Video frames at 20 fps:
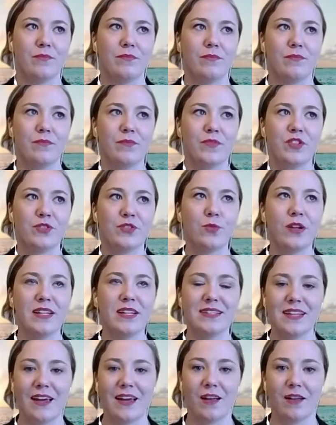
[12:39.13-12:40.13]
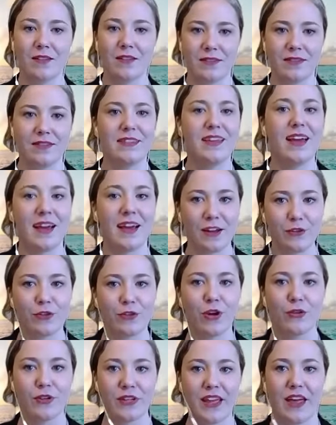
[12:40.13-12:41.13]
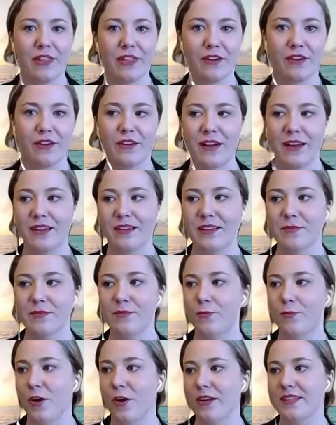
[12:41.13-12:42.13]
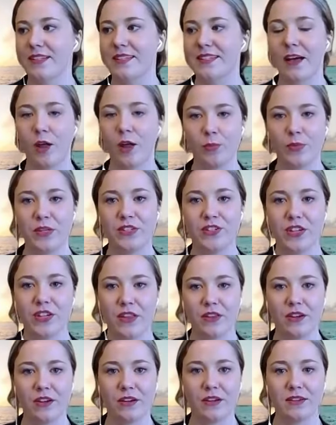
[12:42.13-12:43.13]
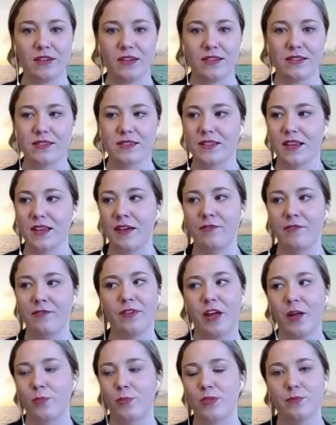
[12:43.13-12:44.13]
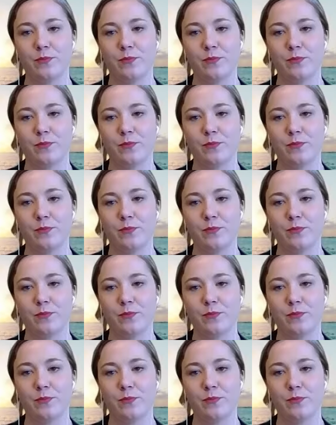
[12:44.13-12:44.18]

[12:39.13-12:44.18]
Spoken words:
just wanting to grow together and wanting to help each other, because I've helped